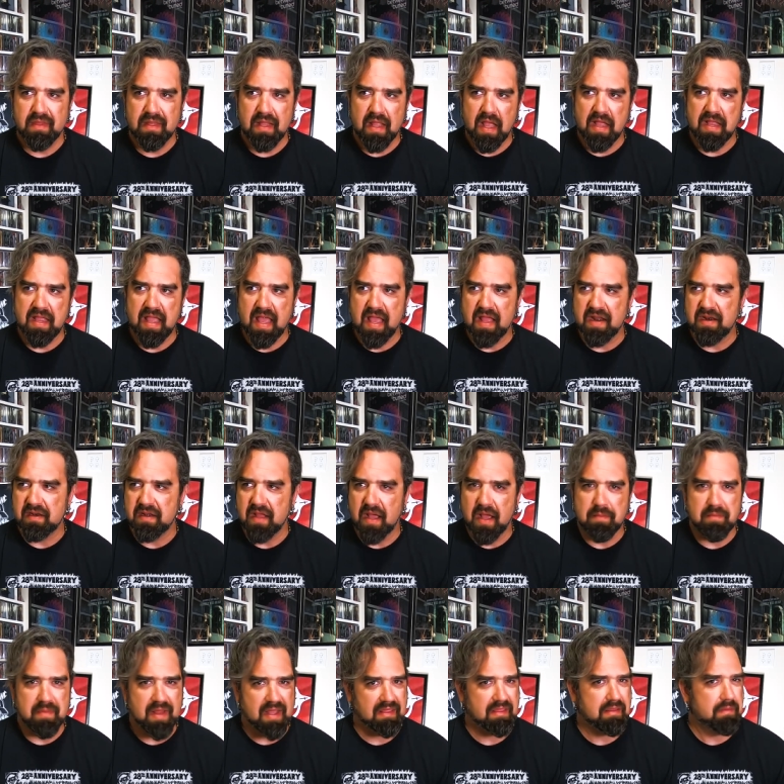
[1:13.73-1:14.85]
Again,
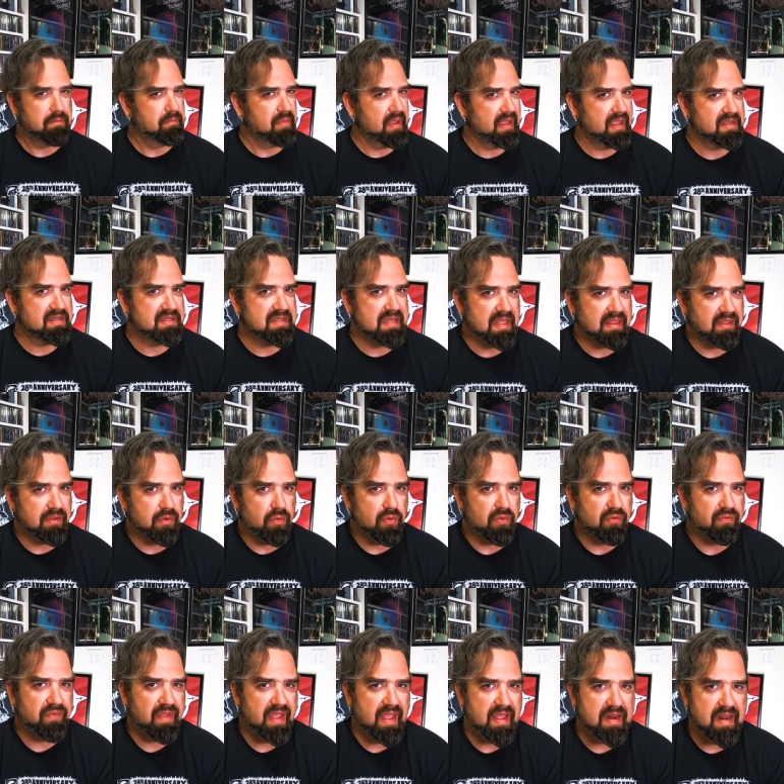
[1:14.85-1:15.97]
I'm not the biggest deathcore
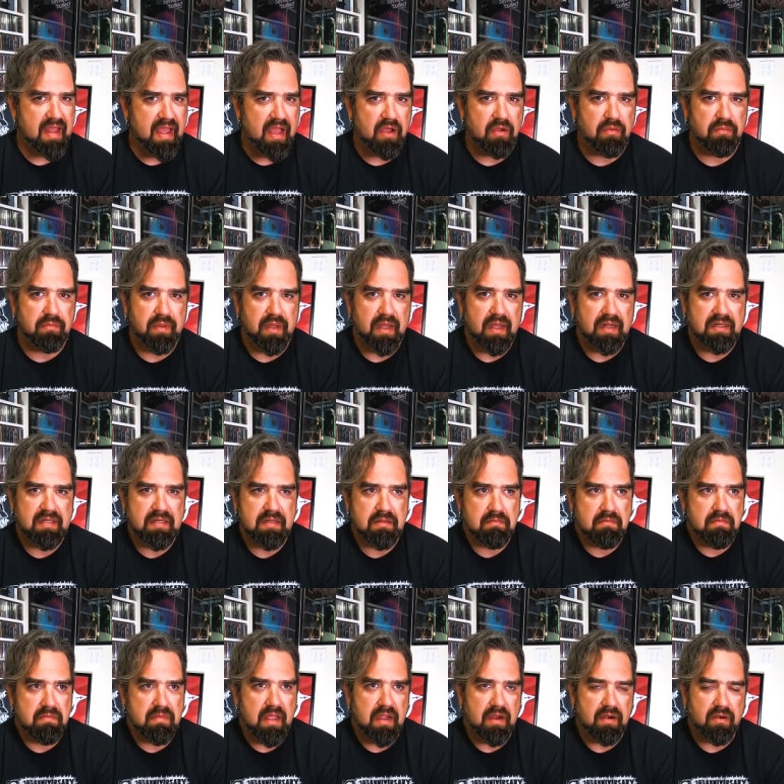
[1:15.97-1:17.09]
fan now, but
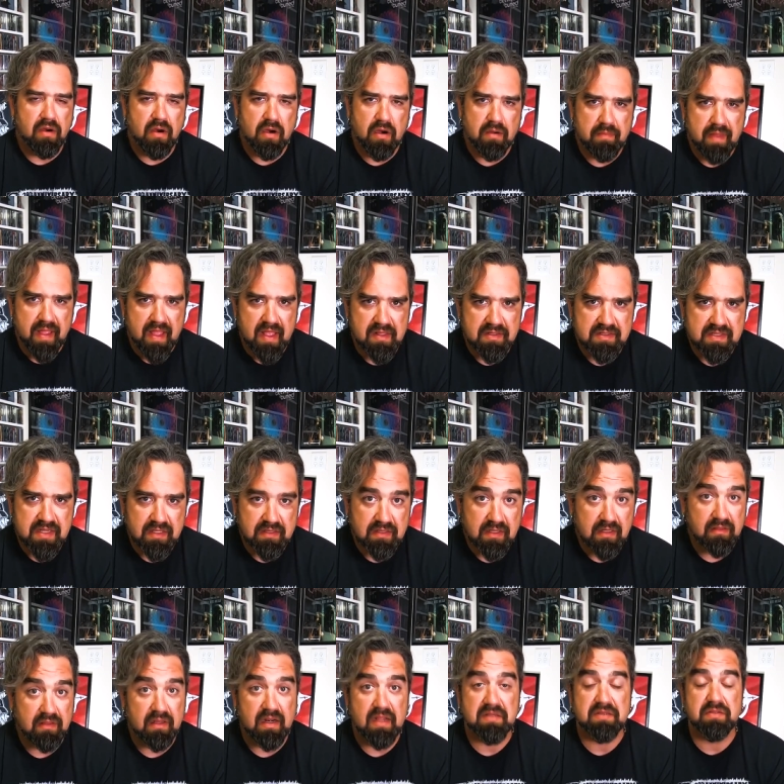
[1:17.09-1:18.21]
there are bands out
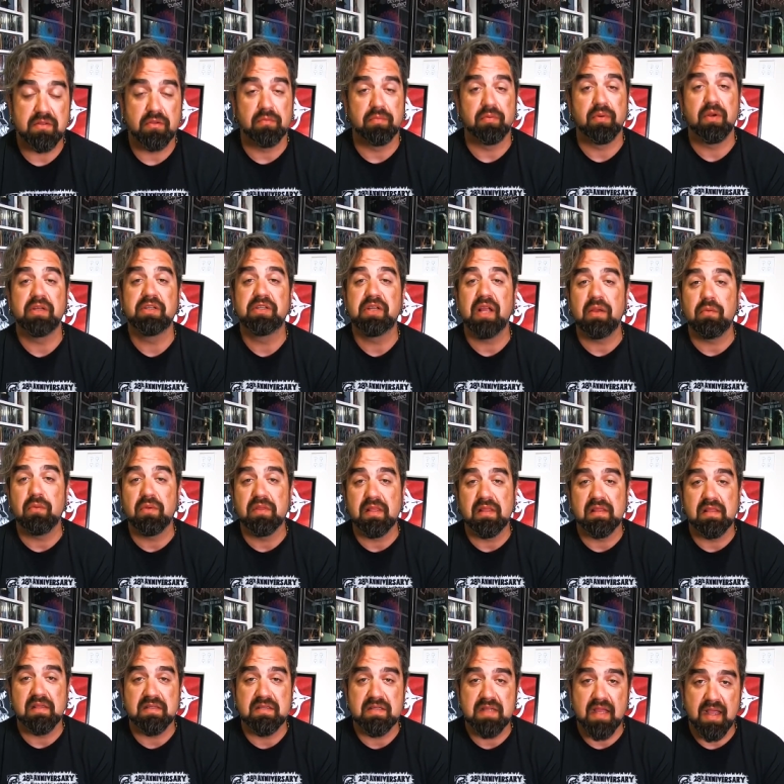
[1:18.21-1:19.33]
there that I still appreciate within
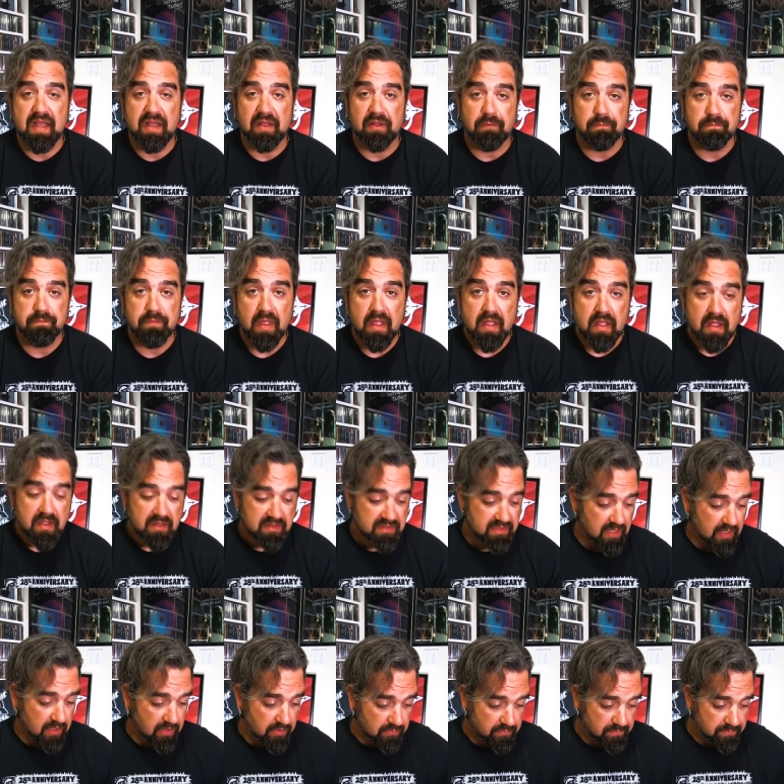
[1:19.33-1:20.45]
the style.
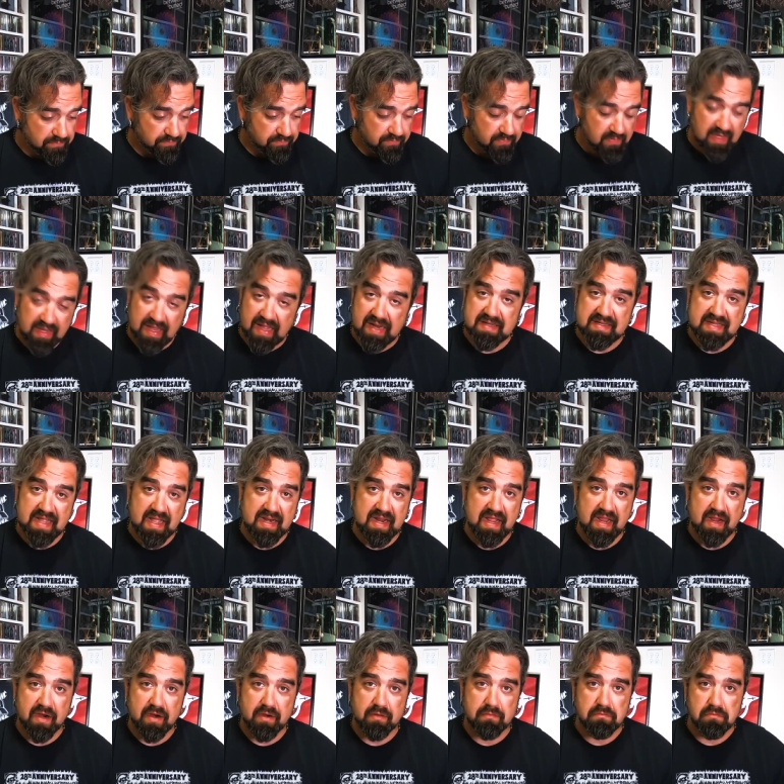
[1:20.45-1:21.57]
So we got 10
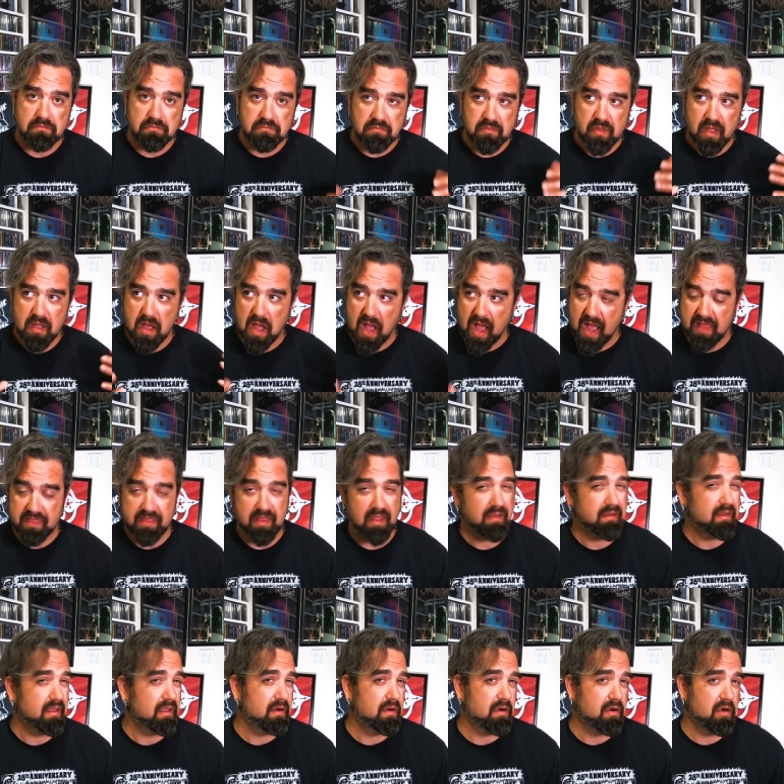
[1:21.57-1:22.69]
here, I think,
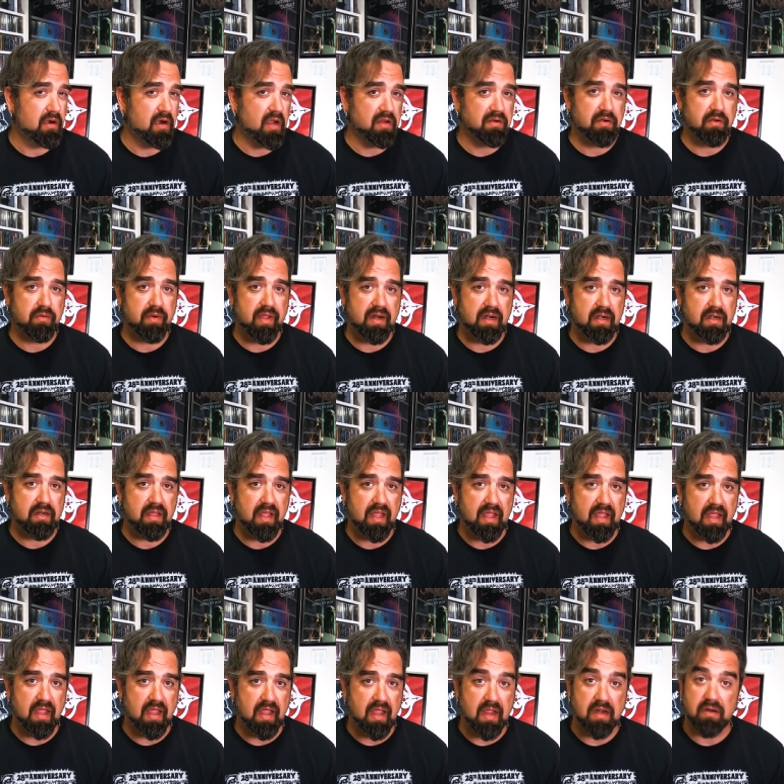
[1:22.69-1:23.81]
that are underrated,
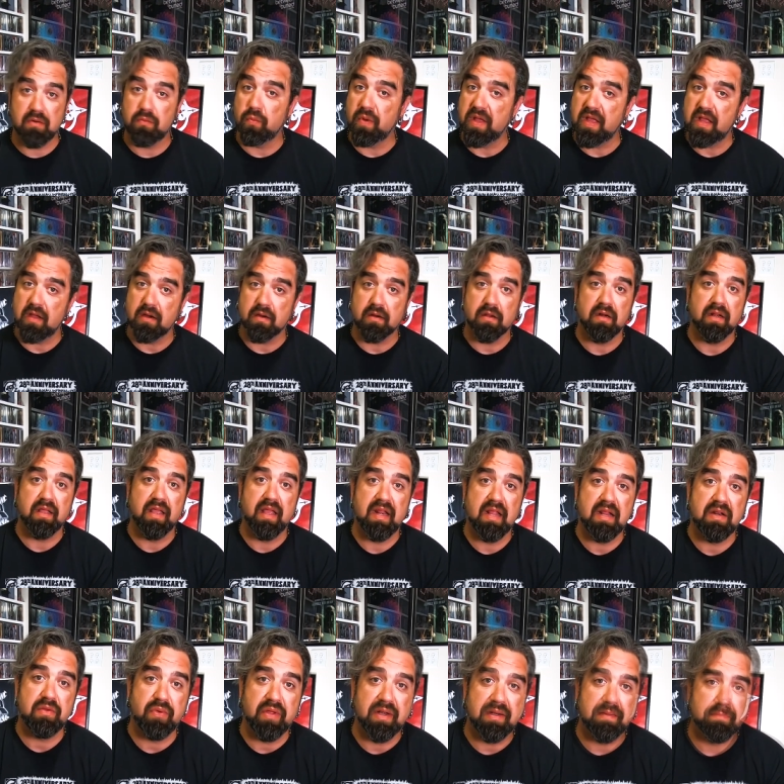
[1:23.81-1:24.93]
and we are gonna get
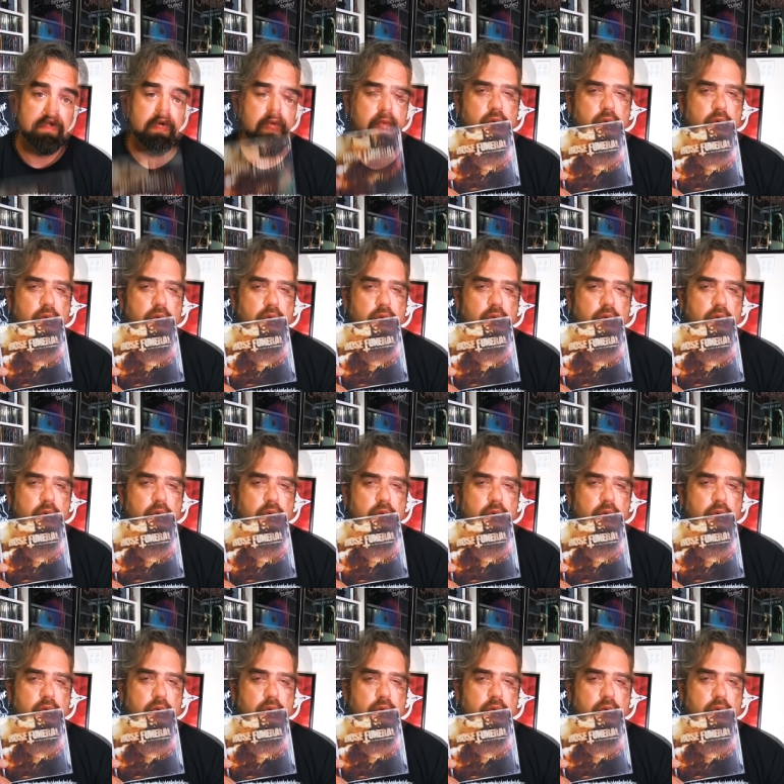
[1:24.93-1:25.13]
into it.